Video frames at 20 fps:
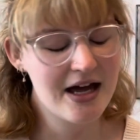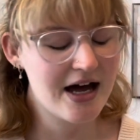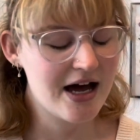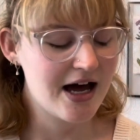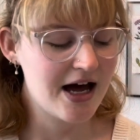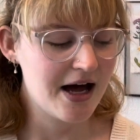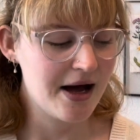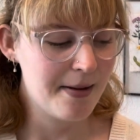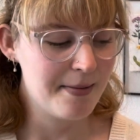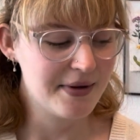
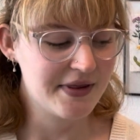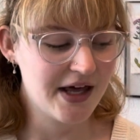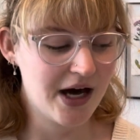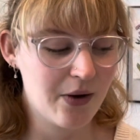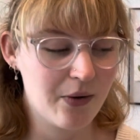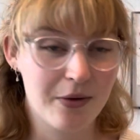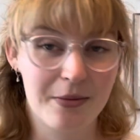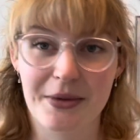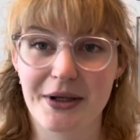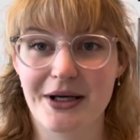But that
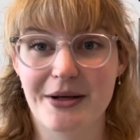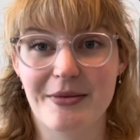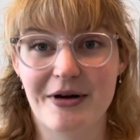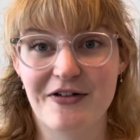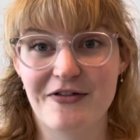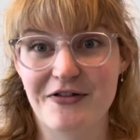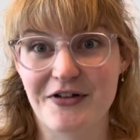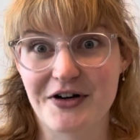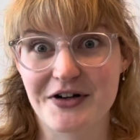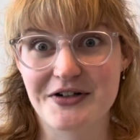will be my
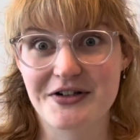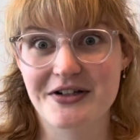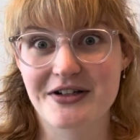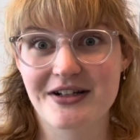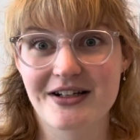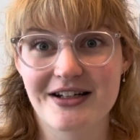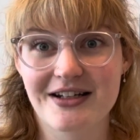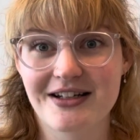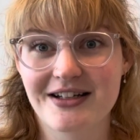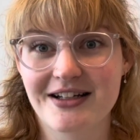
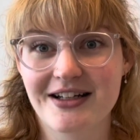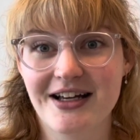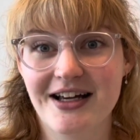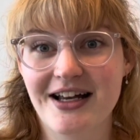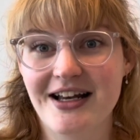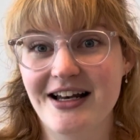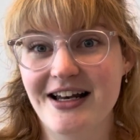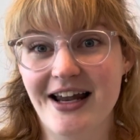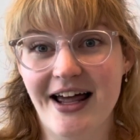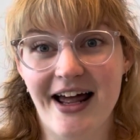first
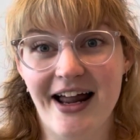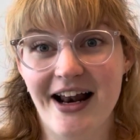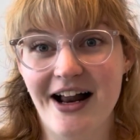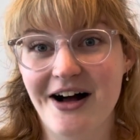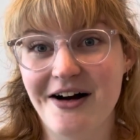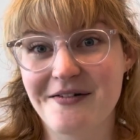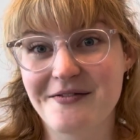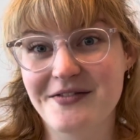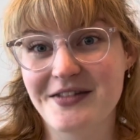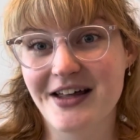knit
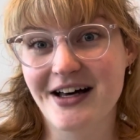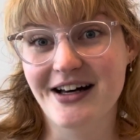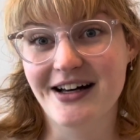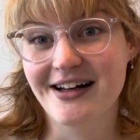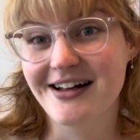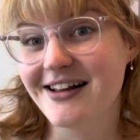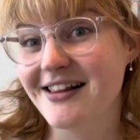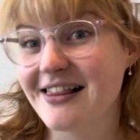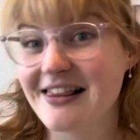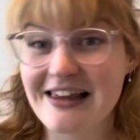of
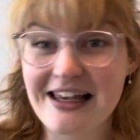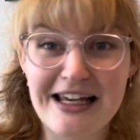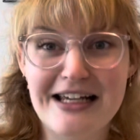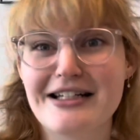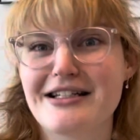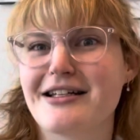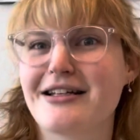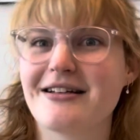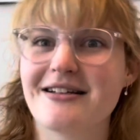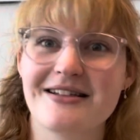the
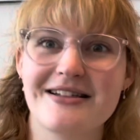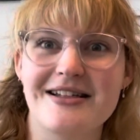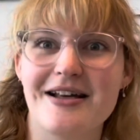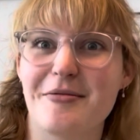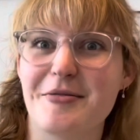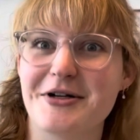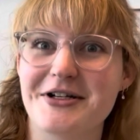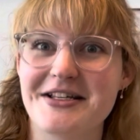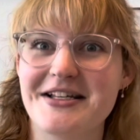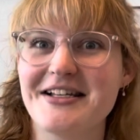late
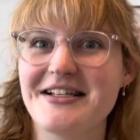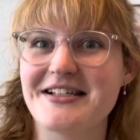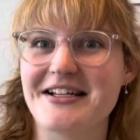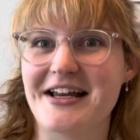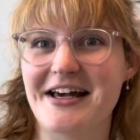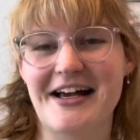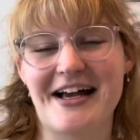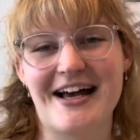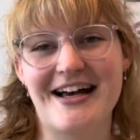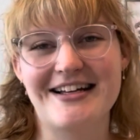summer season,
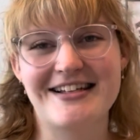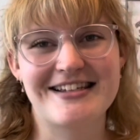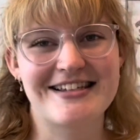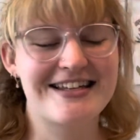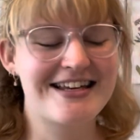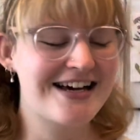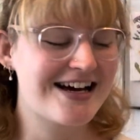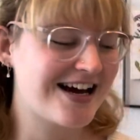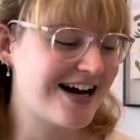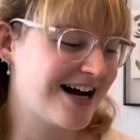I guess.
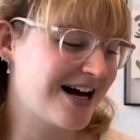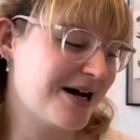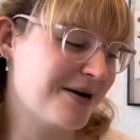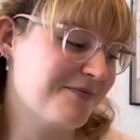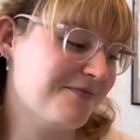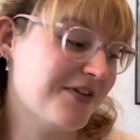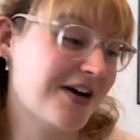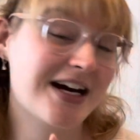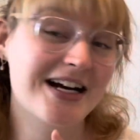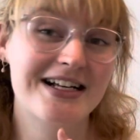
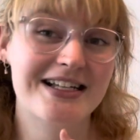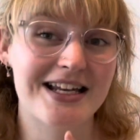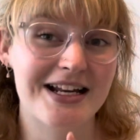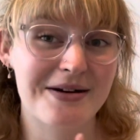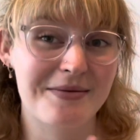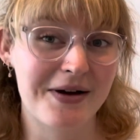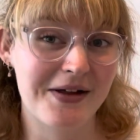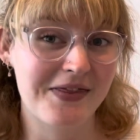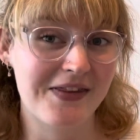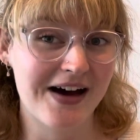Very excited
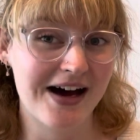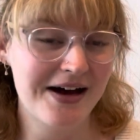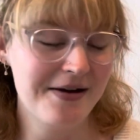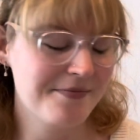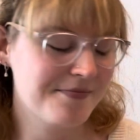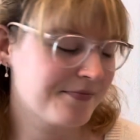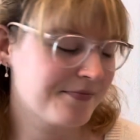about that.